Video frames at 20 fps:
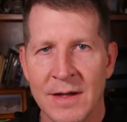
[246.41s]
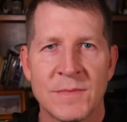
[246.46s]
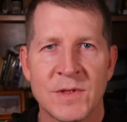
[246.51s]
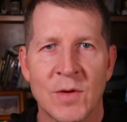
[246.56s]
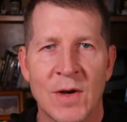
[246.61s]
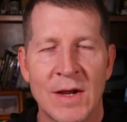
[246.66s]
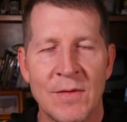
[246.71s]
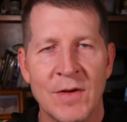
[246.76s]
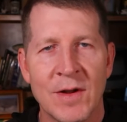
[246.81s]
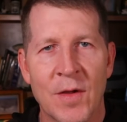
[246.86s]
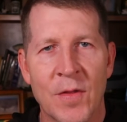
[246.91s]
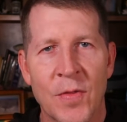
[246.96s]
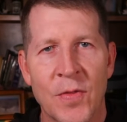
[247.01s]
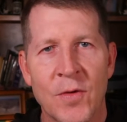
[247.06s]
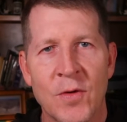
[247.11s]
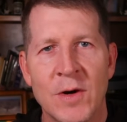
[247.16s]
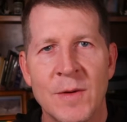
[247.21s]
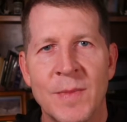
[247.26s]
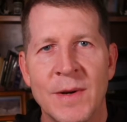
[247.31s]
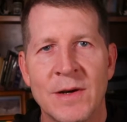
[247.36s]
So having a
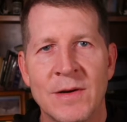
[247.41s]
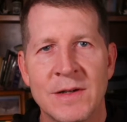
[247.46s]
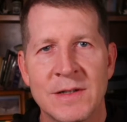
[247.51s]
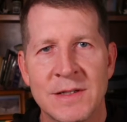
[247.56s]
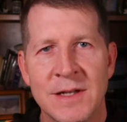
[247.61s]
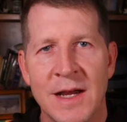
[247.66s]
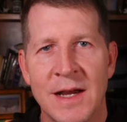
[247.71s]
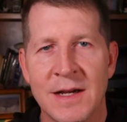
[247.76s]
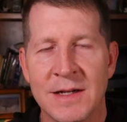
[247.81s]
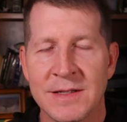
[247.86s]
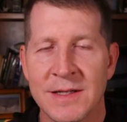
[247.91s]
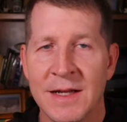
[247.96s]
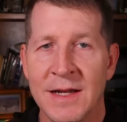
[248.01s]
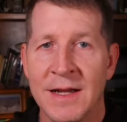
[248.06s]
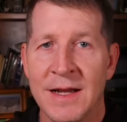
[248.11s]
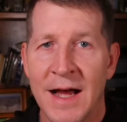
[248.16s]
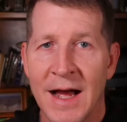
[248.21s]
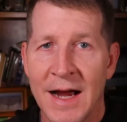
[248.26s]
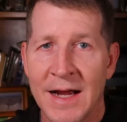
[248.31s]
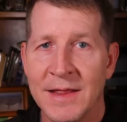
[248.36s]
third pair of socks
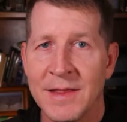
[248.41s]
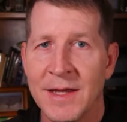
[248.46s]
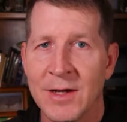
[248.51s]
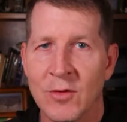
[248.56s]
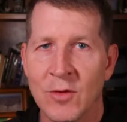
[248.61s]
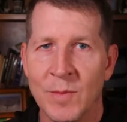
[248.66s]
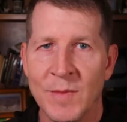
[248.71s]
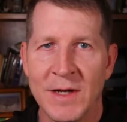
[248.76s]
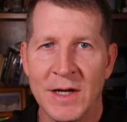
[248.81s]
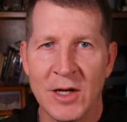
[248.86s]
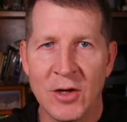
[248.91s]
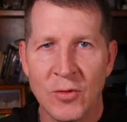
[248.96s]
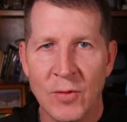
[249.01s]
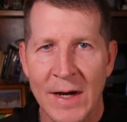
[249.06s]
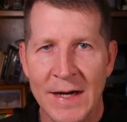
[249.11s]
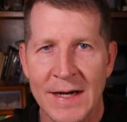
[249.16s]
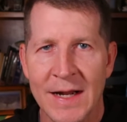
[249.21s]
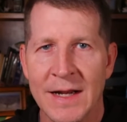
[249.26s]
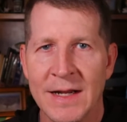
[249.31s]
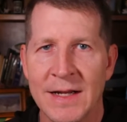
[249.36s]
I think would be a
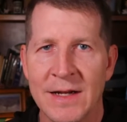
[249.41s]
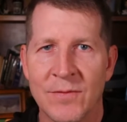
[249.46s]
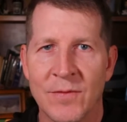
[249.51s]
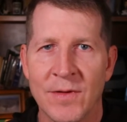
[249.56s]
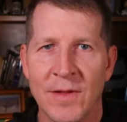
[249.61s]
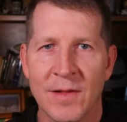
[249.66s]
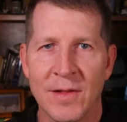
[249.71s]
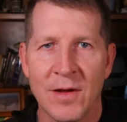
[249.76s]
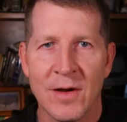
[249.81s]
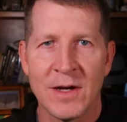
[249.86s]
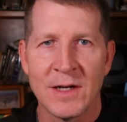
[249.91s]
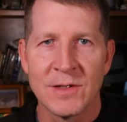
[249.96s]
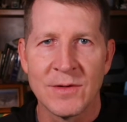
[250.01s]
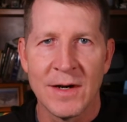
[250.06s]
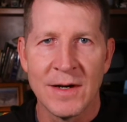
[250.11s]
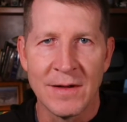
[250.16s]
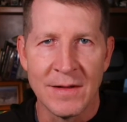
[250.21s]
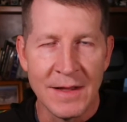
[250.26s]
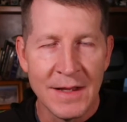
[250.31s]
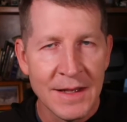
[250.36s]
great idea for the Long
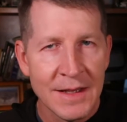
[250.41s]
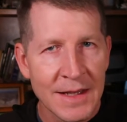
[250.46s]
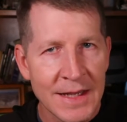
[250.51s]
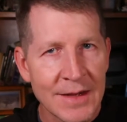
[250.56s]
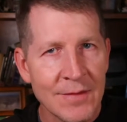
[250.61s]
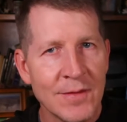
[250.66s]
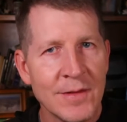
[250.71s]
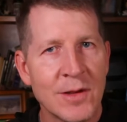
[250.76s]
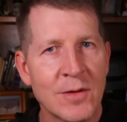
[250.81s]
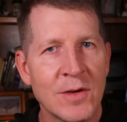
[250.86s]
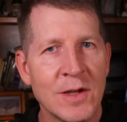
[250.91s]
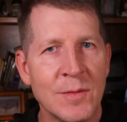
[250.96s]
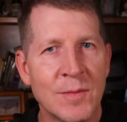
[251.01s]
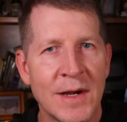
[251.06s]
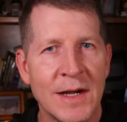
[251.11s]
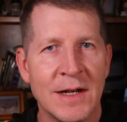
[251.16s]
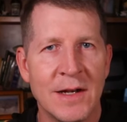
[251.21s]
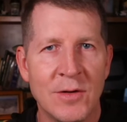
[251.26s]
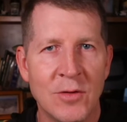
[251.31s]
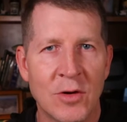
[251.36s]
Trail, even though you
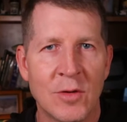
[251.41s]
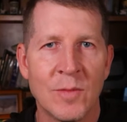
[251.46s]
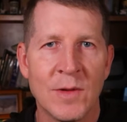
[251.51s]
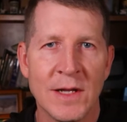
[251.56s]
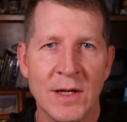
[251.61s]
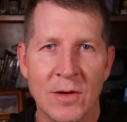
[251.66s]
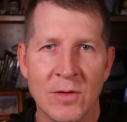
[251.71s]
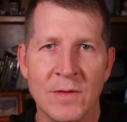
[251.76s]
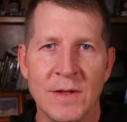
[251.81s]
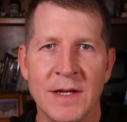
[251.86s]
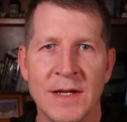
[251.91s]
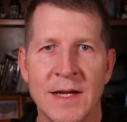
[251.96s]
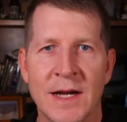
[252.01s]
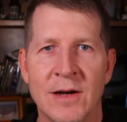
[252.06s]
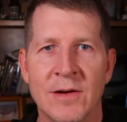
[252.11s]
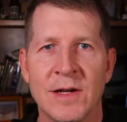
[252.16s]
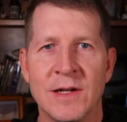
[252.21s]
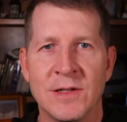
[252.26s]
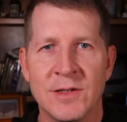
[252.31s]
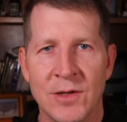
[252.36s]
might normally only
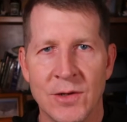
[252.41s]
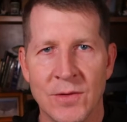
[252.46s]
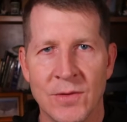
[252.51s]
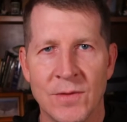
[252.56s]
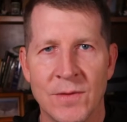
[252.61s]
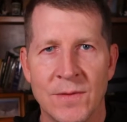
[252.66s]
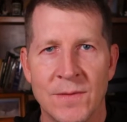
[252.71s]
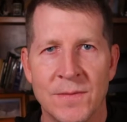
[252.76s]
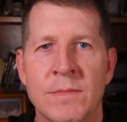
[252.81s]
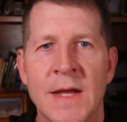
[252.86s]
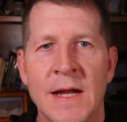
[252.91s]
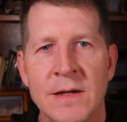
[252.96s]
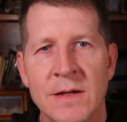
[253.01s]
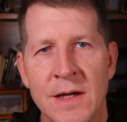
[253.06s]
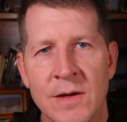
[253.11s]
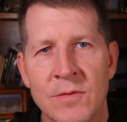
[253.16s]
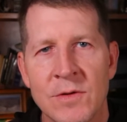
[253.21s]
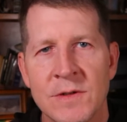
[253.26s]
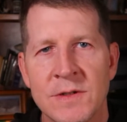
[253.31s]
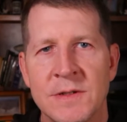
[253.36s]
carry two. That
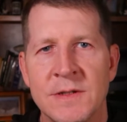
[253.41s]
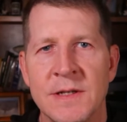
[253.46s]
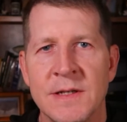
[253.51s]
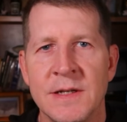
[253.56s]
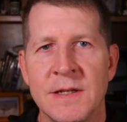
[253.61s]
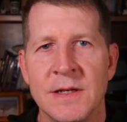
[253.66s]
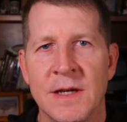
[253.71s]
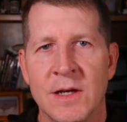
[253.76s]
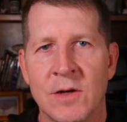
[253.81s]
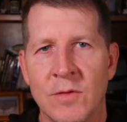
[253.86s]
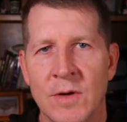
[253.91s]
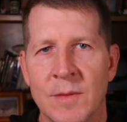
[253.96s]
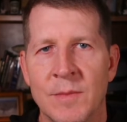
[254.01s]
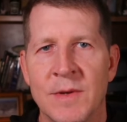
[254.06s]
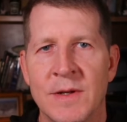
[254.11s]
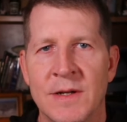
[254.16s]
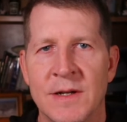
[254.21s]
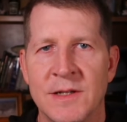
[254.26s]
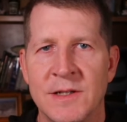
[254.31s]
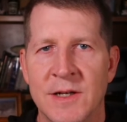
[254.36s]
covers the
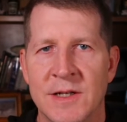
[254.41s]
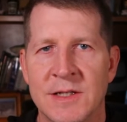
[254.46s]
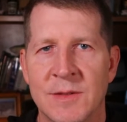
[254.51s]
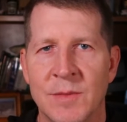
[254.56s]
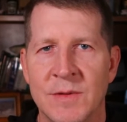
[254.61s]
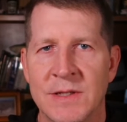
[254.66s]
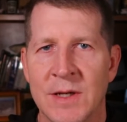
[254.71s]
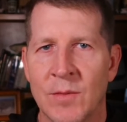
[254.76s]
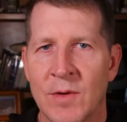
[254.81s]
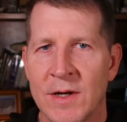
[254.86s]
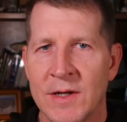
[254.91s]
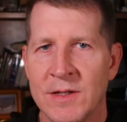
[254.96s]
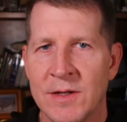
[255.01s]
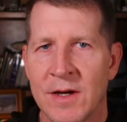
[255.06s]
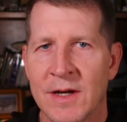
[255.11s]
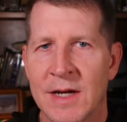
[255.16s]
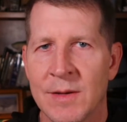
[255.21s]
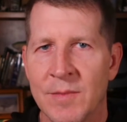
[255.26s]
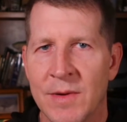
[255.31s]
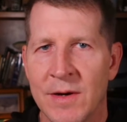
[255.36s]
equipment adjustments. I want to
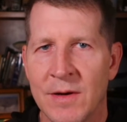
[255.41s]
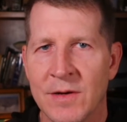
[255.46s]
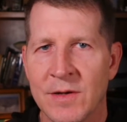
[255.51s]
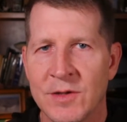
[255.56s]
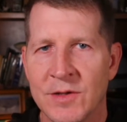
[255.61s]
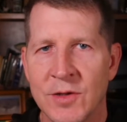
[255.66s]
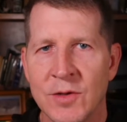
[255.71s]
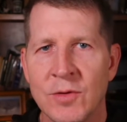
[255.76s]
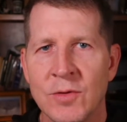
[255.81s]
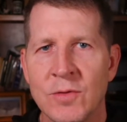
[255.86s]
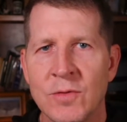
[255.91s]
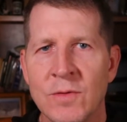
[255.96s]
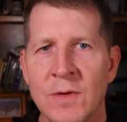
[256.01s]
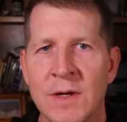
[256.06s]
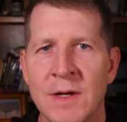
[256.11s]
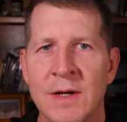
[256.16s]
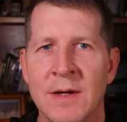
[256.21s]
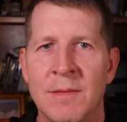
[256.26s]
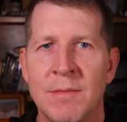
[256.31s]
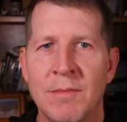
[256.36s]
talk about
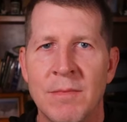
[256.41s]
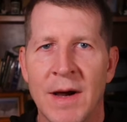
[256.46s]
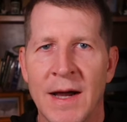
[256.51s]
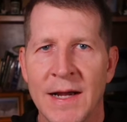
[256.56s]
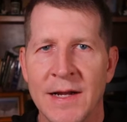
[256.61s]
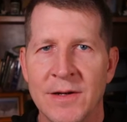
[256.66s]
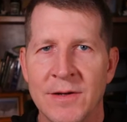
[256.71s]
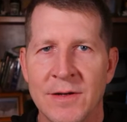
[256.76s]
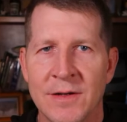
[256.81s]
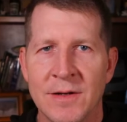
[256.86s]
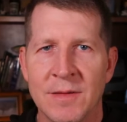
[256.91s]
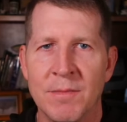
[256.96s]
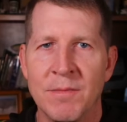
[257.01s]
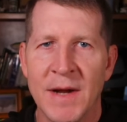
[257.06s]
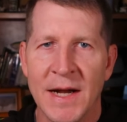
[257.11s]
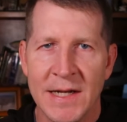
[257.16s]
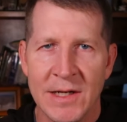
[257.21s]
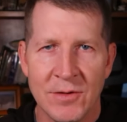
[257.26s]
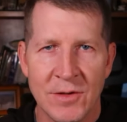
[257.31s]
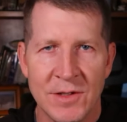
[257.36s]
two minor
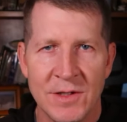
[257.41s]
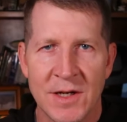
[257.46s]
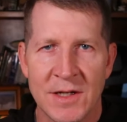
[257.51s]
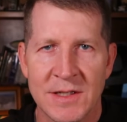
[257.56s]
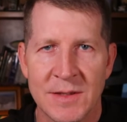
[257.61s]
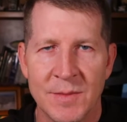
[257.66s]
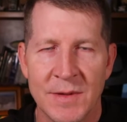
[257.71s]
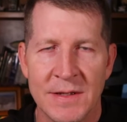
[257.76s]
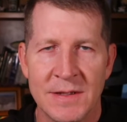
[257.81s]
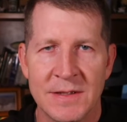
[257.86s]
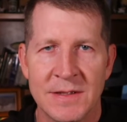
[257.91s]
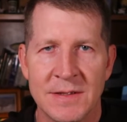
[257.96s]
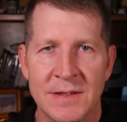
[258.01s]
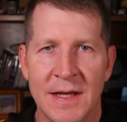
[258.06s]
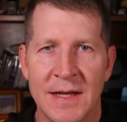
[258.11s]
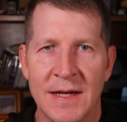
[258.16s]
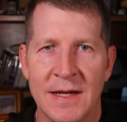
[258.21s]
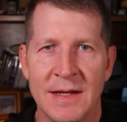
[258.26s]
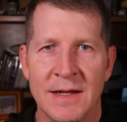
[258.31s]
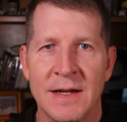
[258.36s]
menu adjustments
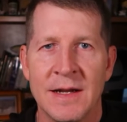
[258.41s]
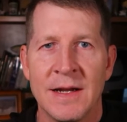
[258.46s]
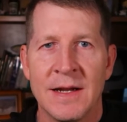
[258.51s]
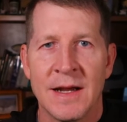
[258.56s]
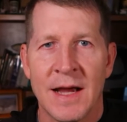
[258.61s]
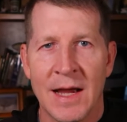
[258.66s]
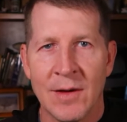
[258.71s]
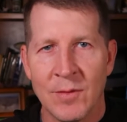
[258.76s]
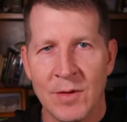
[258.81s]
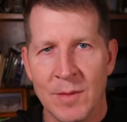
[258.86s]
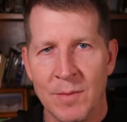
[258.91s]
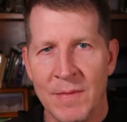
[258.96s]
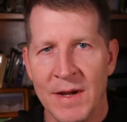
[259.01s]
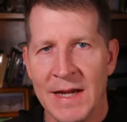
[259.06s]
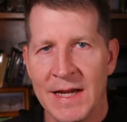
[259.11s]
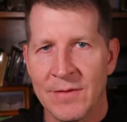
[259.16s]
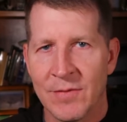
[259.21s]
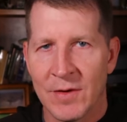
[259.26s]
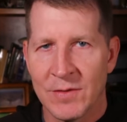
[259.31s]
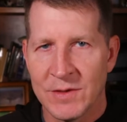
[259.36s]
that I would
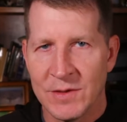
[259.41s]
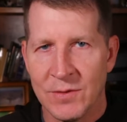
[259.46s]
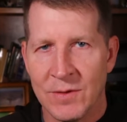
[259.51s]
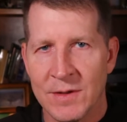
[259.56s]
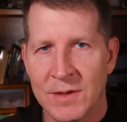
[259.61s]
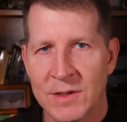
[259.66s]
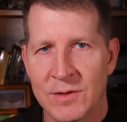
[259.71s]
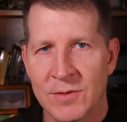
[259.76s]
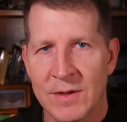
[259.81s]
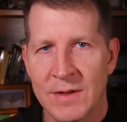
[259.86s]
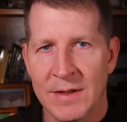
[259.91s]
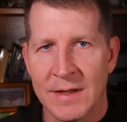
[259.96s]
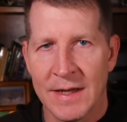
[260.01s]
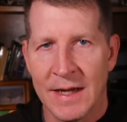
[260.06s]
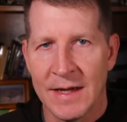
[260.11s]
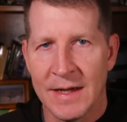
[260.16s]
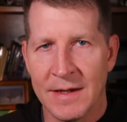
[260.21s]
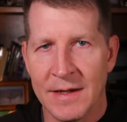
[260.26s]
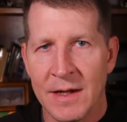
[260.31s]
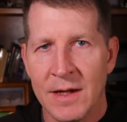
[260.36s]
make if I was doing this trail
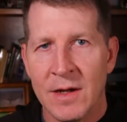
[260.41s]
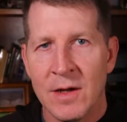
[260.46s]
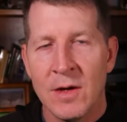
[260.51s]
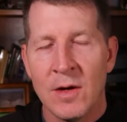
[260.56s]
again.